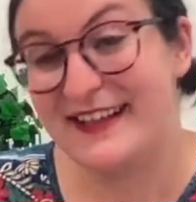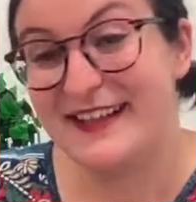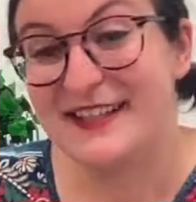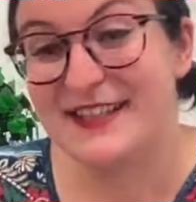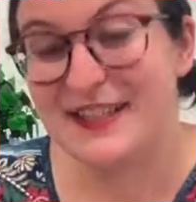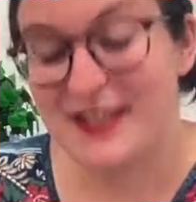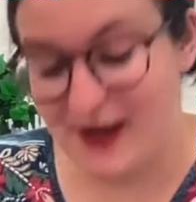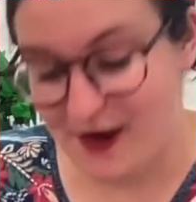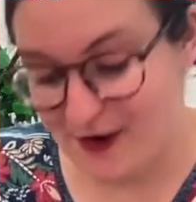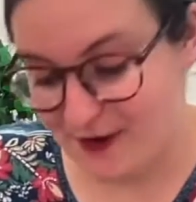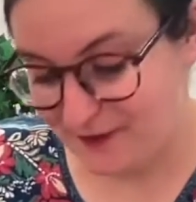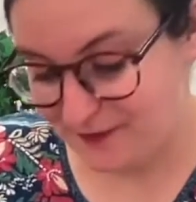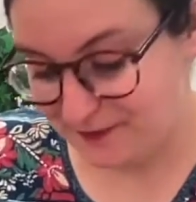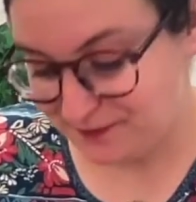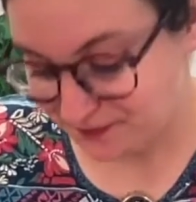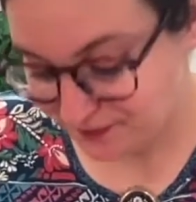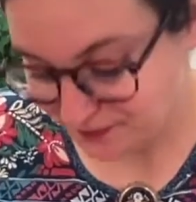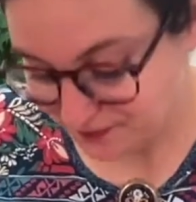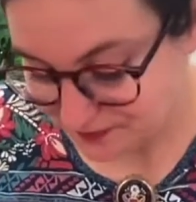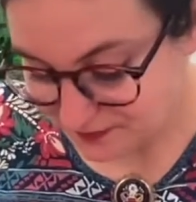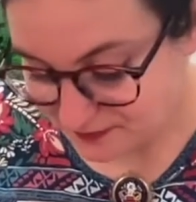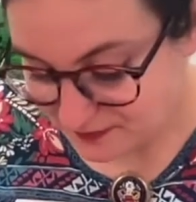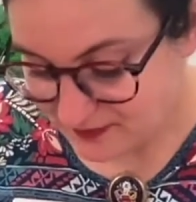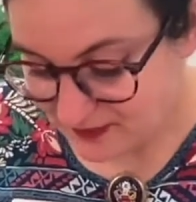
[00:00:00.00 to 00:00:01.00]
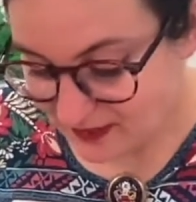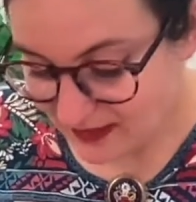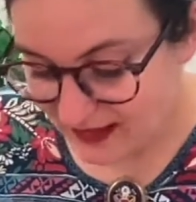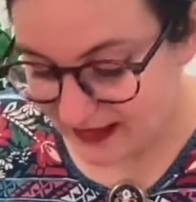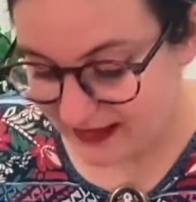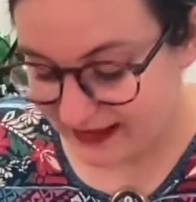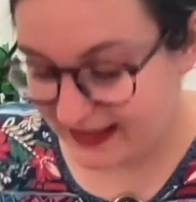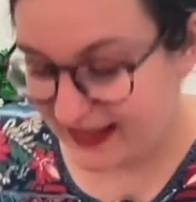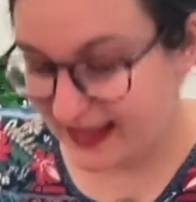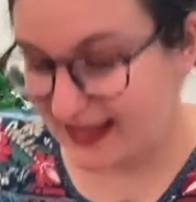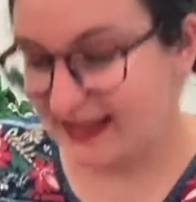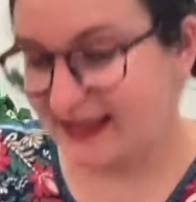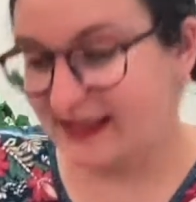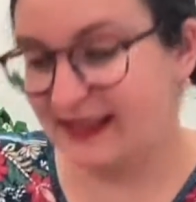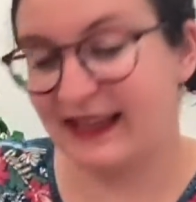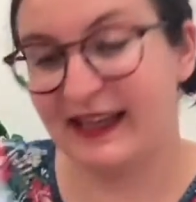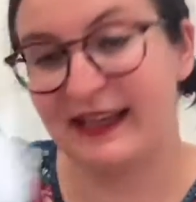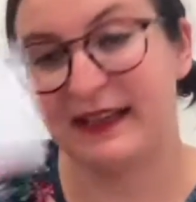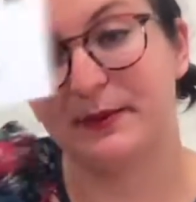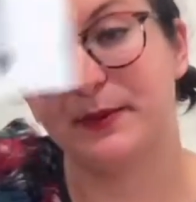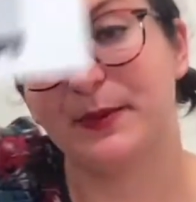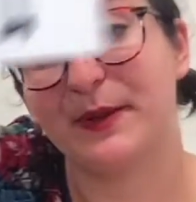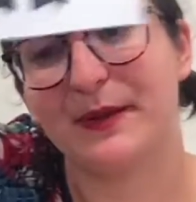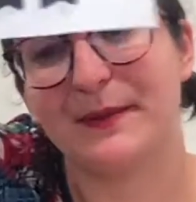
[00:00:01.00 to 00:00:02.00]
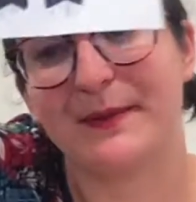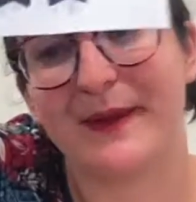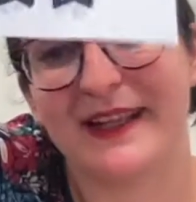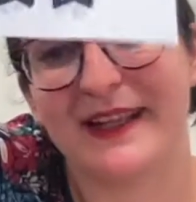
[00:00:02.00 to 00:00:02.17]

So again, I put my